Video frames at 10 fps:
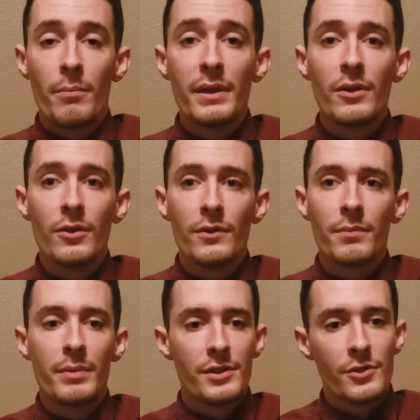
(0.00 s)
bills,
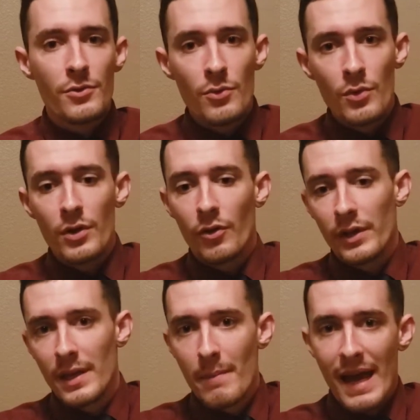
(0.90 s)
but you would only
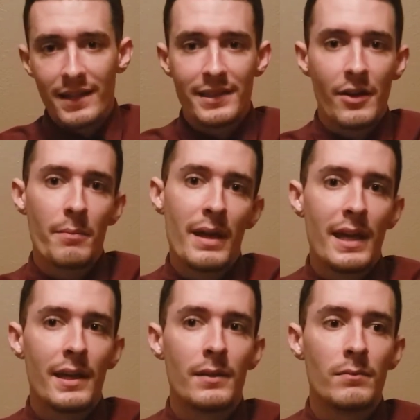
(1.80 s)
get maxed out at
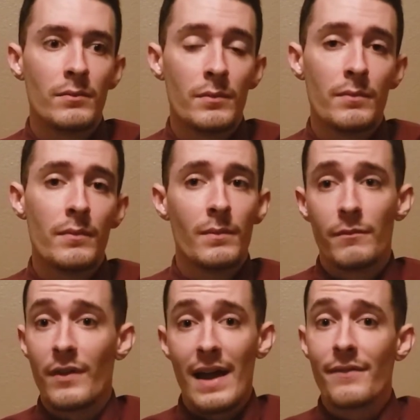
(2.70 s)
paying
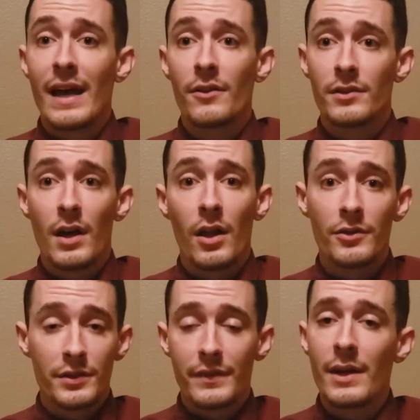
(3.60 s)

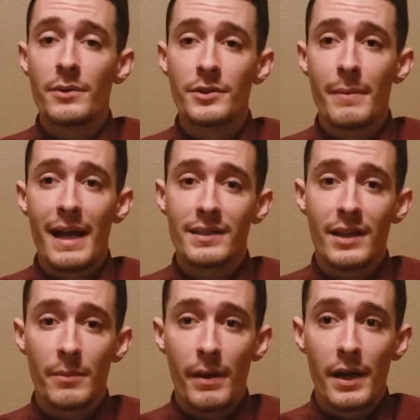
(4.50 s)
$5,000 if that was your max
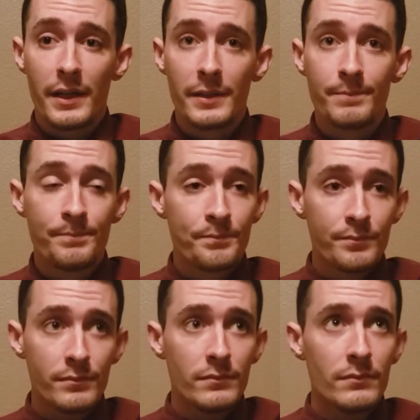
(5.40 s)
out of pocket.
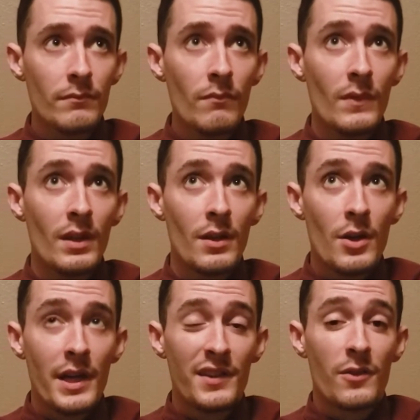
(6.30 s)

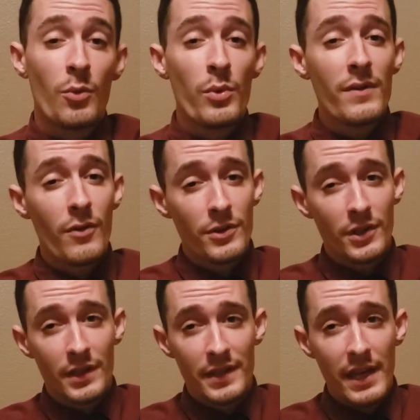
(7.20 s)
It's the reverse
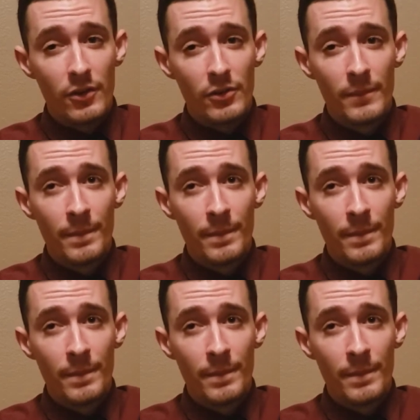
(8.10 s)
on dental.